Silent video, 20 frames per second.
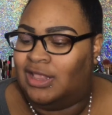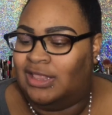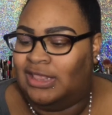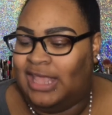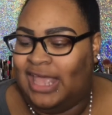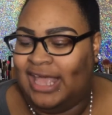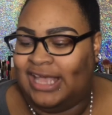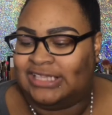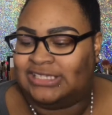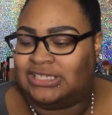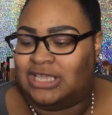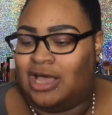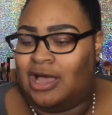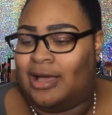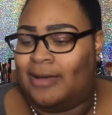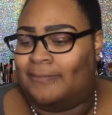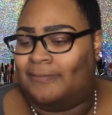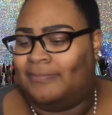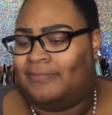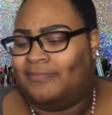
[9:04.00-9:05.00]
Next,
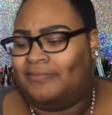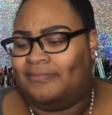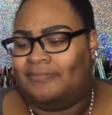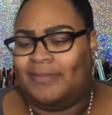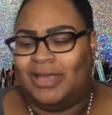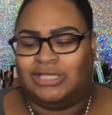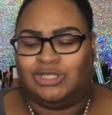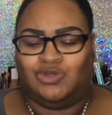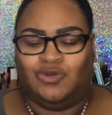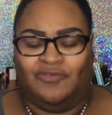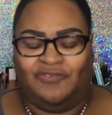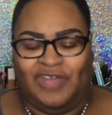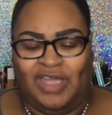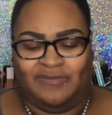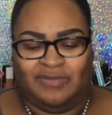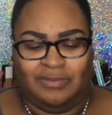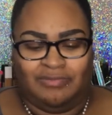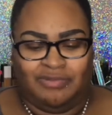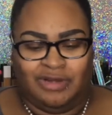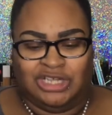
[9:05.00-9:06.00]
my 2
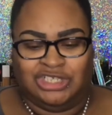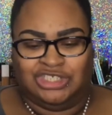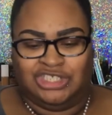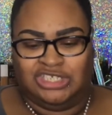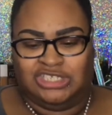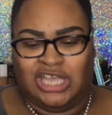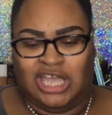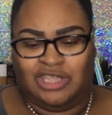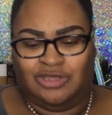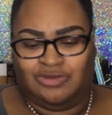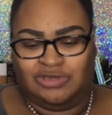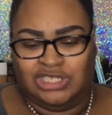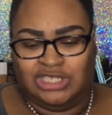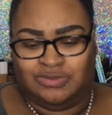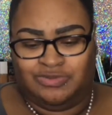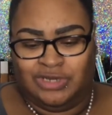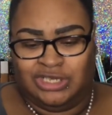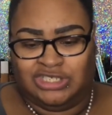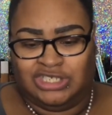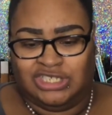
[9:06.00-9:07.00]
favorite brushes. I use
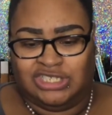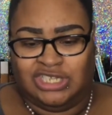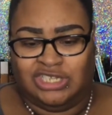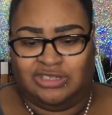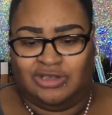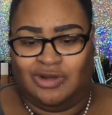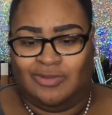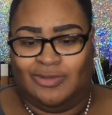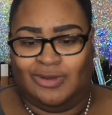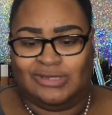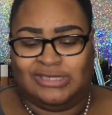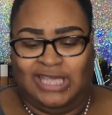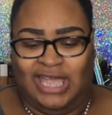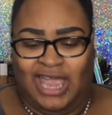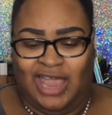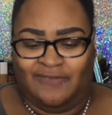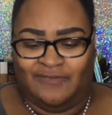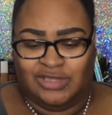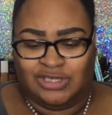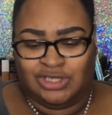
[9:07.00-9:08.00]
these brushes in almost
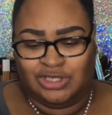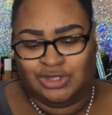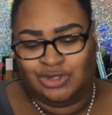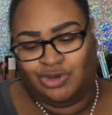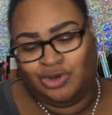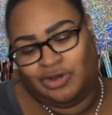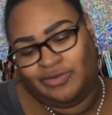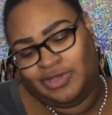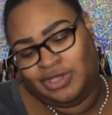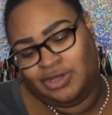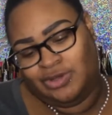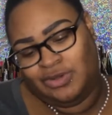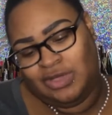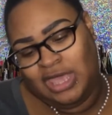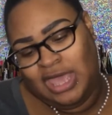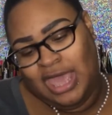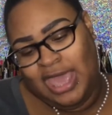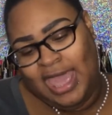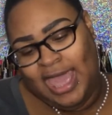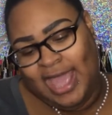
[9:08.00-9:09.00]
every tutorial,
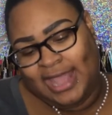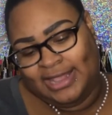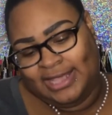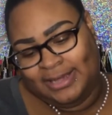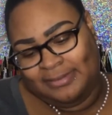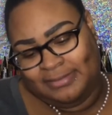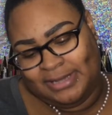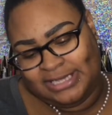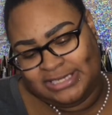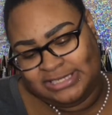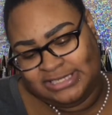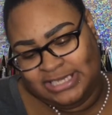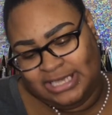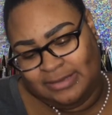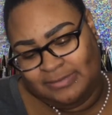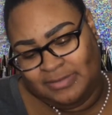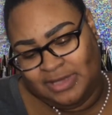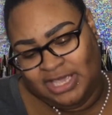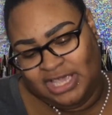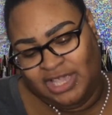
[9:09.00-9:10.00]
and they're my
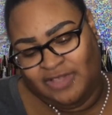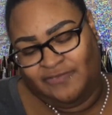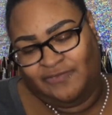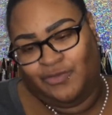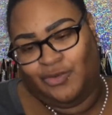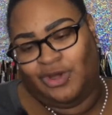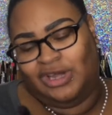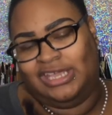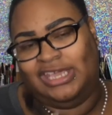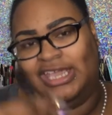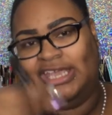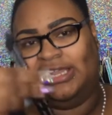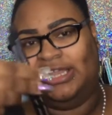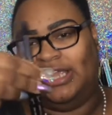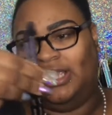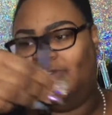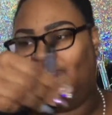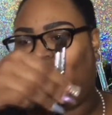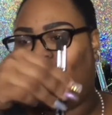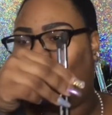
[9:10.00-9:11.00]
Sigma E40 and
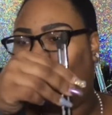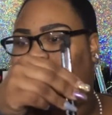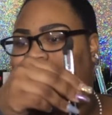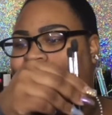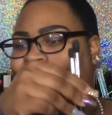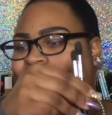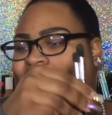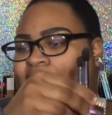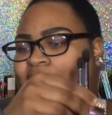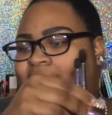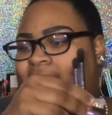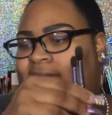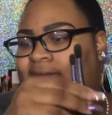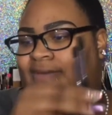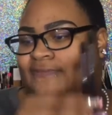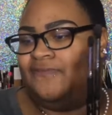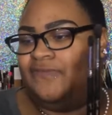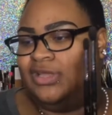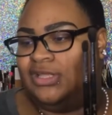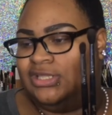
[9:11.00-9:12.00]
the
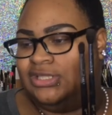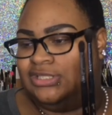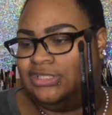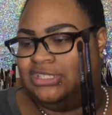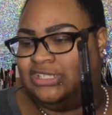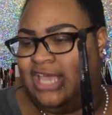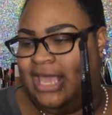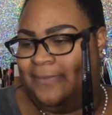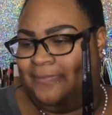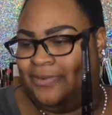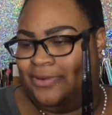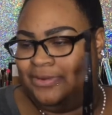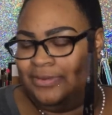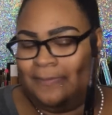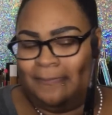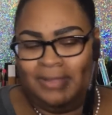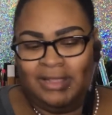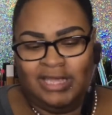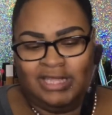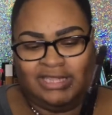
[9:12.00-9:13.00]
E45
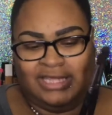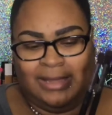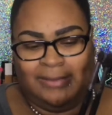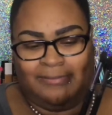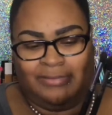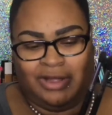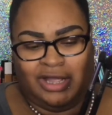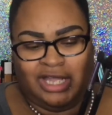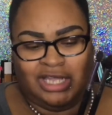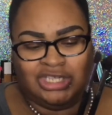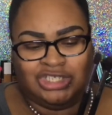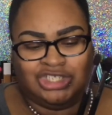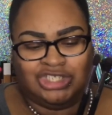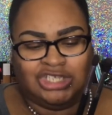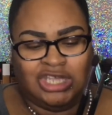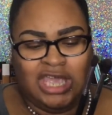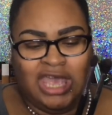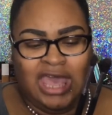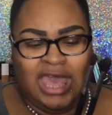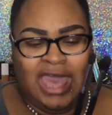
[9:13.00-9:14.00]
tapered blending
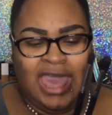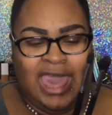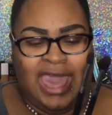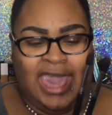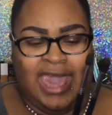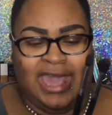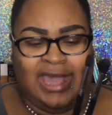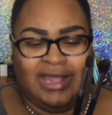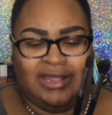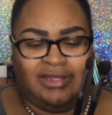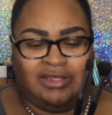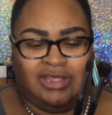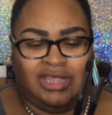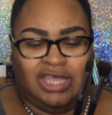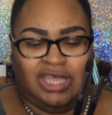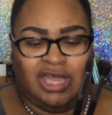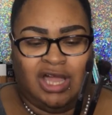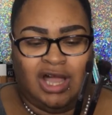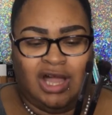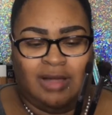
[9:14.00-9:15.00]
brush, and
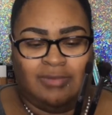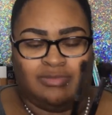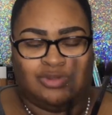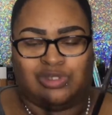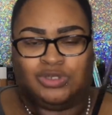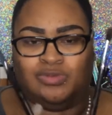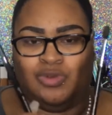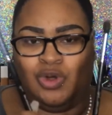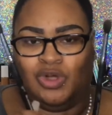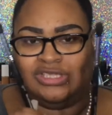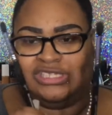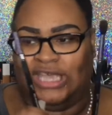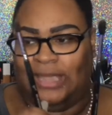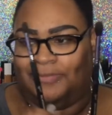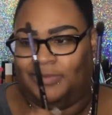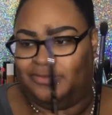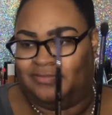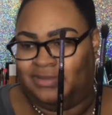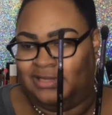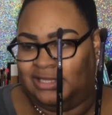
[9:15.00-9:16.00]
the small
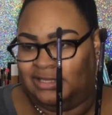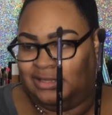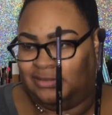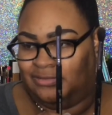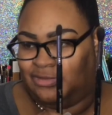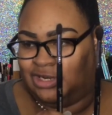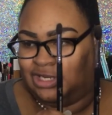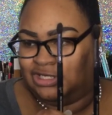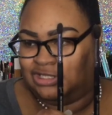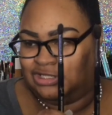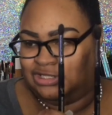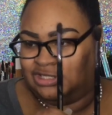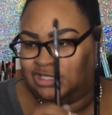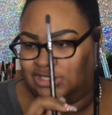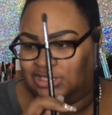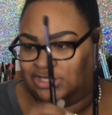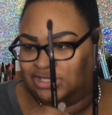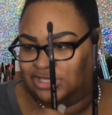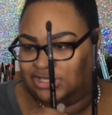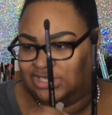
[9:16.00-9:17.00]
tapered blending brush.
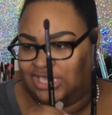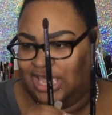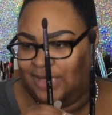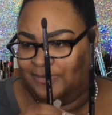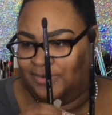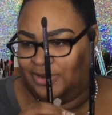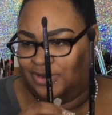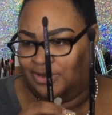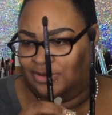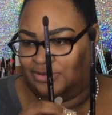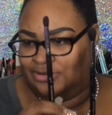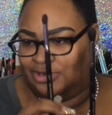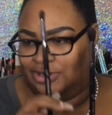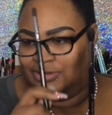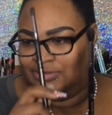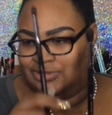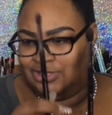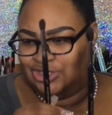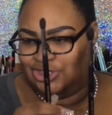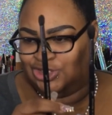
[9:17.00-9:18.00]
This is the tapered,
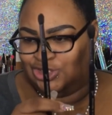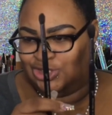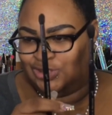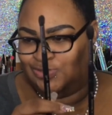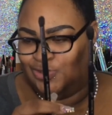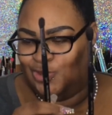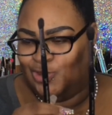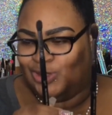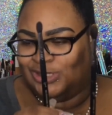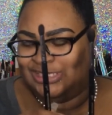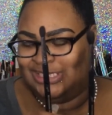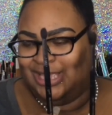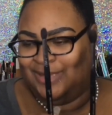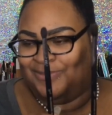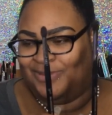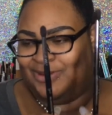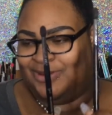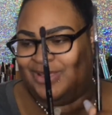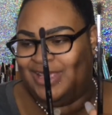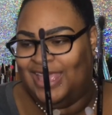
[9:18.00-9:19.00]
no, this is the small
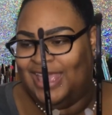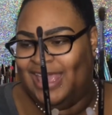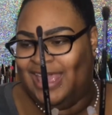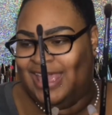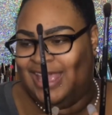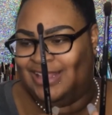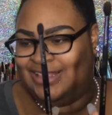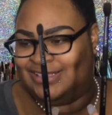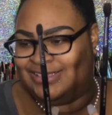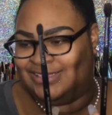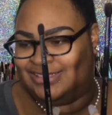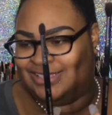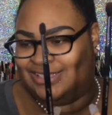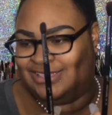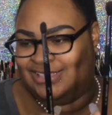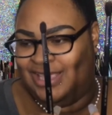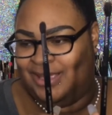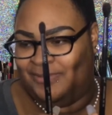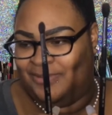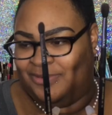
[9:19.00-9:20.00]
tapered, and this is the
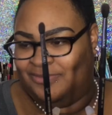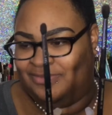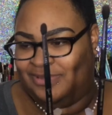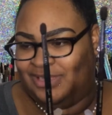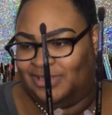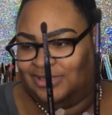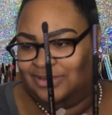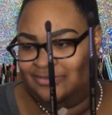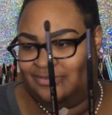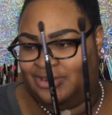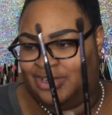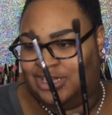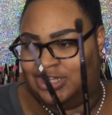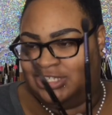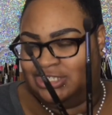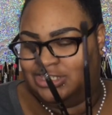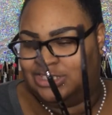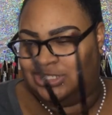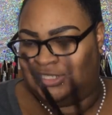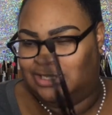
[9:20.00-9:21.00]
tapered blending
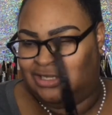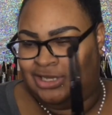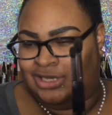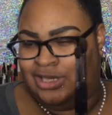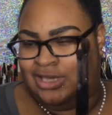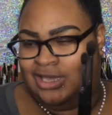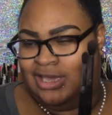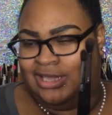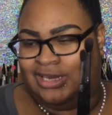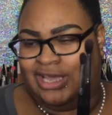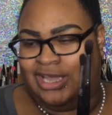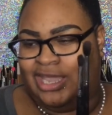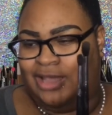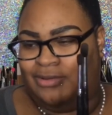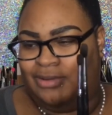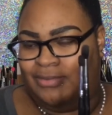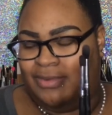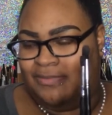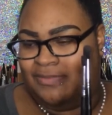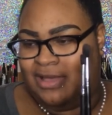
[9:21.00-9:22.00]
brush. And I
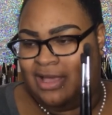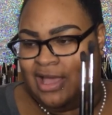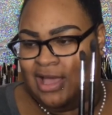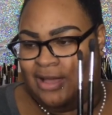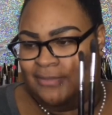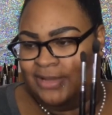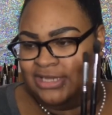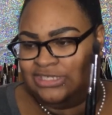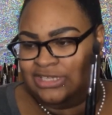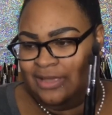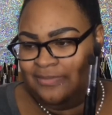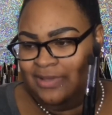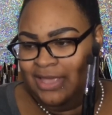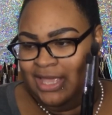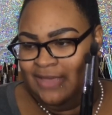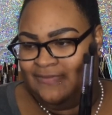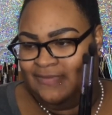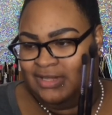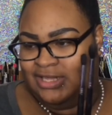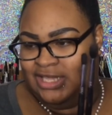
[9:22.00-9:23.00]
can't remember how much I
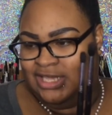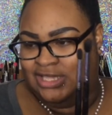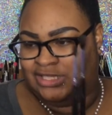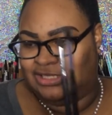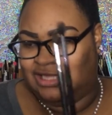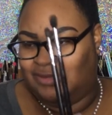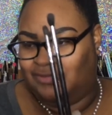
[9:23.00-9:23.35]
paid for these.